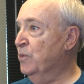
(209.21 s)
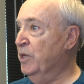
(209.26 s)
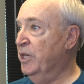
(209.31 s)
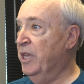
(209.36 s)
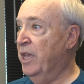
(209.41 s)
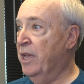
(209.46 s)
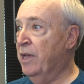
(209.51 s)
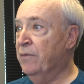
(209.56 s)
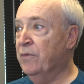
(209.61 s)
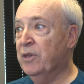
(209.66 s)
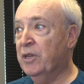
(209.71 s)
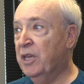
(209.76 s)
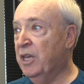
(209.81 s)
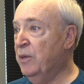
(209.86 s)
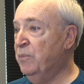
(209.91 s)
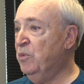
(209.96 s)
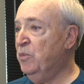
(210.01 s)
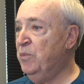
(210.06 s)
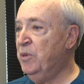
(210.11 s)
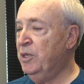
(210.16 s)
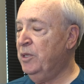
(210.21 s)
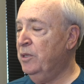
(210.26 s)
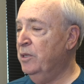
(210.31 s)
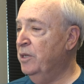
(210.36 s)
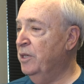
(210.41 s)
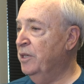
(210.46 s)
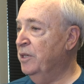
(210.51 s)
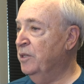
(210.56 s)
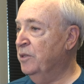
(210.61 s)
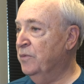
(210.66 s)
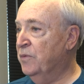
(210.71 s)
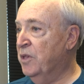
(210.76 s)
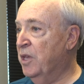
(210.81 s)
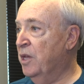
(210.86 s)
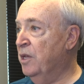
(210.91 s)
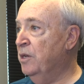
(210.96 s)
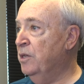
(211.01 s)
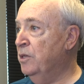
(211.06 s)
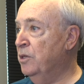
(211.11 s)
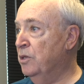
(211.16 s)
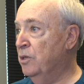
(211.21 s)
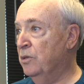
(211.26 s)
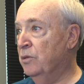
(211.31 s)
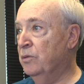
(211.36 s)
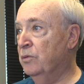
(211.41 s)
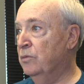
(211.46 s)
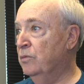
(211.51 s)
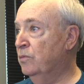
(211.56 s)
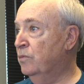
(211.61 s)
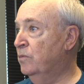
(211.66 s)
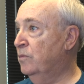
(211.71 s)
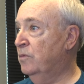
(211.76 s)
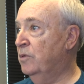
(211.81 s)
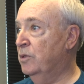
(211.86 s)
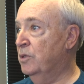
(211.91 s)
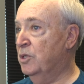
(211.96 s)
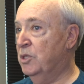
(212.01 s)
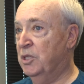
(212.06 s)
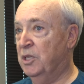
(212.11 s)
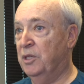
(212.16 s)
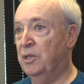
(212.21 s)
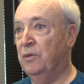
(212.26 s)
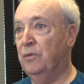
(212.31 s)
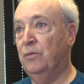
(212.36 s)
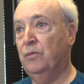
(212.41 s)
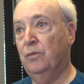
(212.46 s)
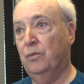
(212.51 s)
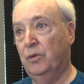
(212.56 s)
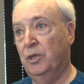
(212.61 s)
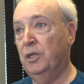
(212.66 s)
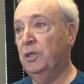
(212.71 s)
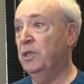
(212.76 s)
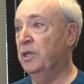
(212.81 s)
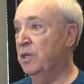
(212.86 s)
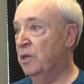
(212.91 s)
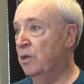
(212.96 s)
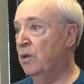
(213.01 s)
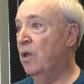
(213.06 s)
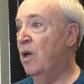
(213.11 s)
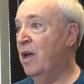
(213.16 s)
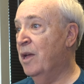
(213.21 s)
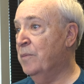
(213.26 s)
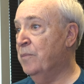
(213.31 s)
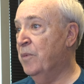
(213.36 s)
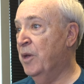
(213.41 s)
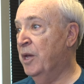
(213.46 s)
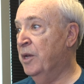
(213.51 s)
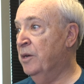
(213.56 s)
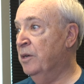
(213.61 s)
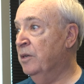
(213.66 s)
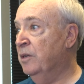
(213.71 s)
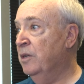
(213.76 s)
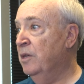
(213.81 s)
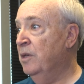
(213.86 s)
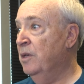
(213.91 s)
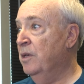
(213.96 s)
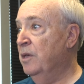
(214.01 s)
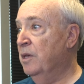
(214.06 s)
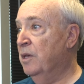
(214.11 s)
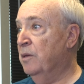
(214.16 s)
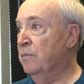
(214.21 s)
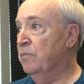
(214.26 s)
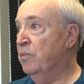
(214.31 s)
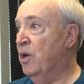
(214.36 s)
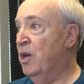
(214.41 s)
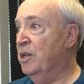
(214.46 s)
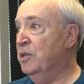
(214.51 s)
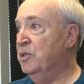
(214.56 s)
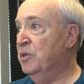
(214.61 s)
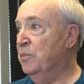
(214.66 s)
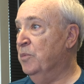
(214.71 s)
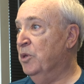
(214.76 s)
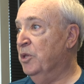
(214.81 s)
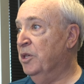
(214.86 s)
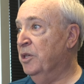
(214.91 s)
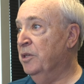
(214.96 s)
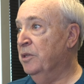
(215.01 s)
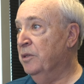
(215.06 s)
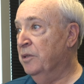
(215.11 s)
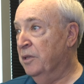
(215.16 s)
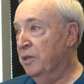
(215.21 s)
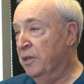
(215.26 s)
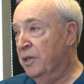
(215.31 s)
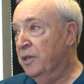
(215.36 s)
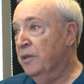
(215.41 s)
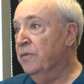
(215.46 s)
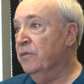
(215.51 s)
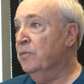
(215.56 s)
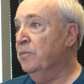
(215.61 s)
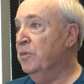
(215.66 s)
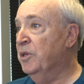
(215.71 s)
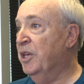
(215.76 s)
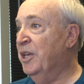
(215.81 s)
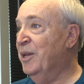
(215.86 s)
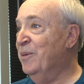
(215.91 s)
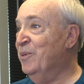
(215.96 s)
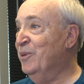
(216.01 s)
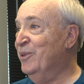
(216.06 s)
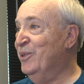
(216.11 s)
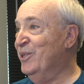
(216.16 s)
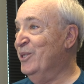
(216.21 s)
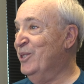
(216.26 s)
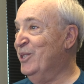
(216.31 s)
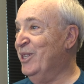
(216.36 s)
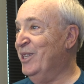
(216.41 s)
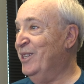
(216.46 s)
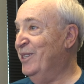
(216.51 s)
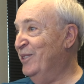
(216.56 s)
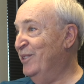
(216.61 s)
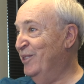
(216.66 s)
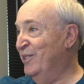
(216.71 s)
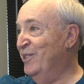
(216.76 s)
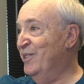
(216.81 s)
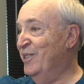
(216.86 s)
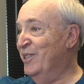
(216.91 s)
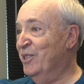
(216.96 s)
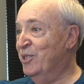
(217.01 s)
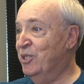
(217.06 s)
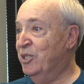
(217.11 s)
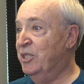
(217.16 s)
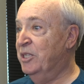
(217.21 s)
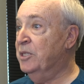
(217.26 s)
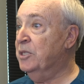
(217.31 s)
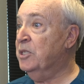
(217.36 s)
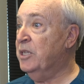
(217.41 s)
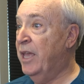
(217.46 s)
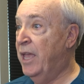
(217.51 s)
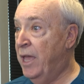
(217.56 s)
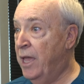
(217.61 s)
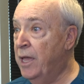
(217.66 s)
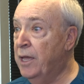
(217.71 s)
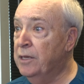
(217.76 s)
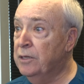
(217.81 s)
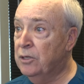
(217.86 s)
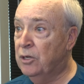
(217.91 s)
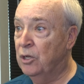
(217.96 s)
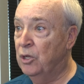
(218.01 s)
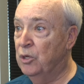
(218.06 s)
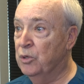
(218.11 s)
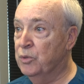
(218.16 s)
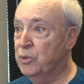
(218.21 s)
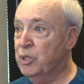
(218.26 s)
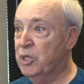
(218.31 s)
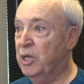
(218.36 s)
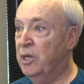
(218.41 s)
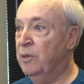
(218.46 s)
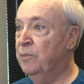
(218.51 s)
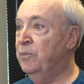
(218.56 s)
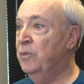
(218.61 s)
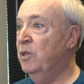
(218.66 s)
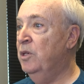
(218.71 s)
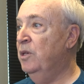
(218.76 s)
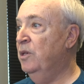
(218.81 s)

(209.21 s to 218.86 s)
We have the capability of getting you to see really a lot better, and possibly even be able to see in the distance and close up